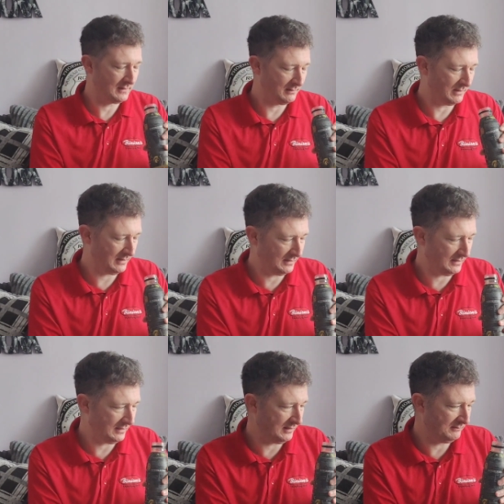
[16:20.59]
But
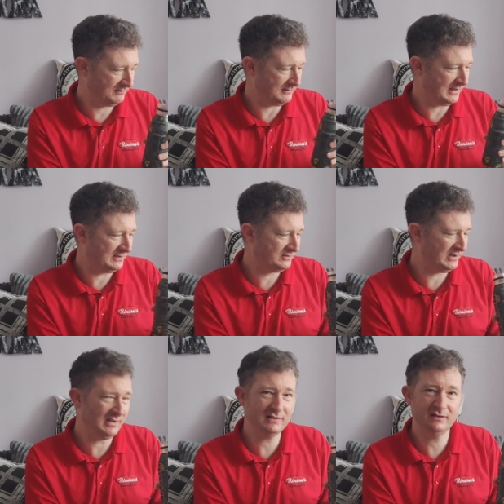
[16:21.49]
um, as
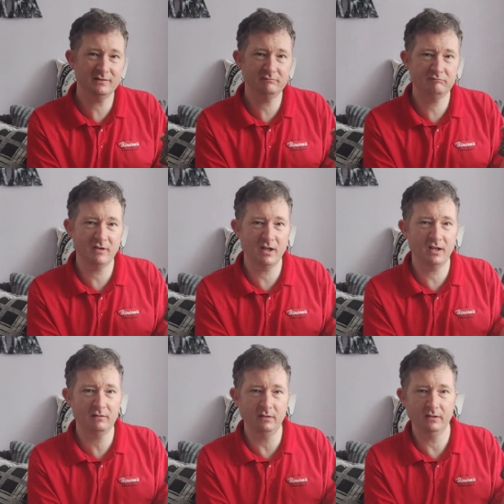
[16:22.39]
drinks
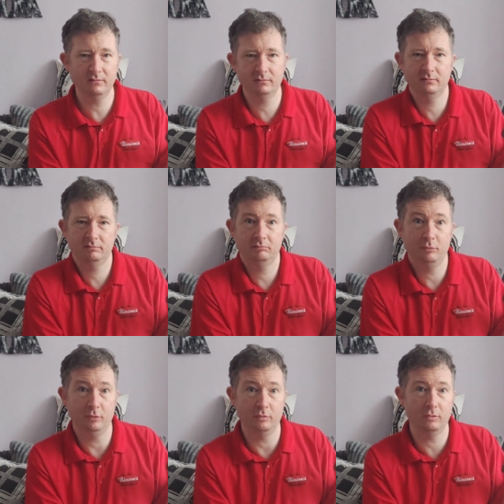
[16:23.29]
go, it's,
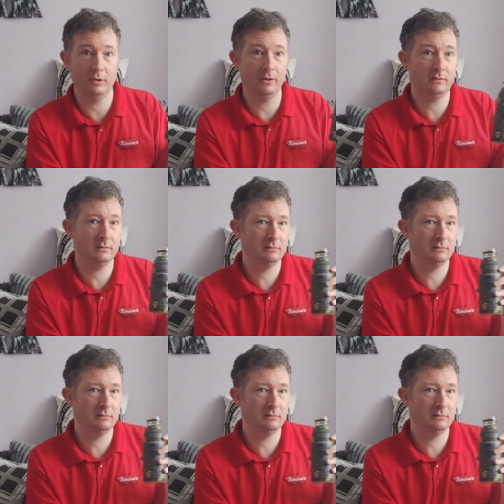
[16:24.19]
it's alright.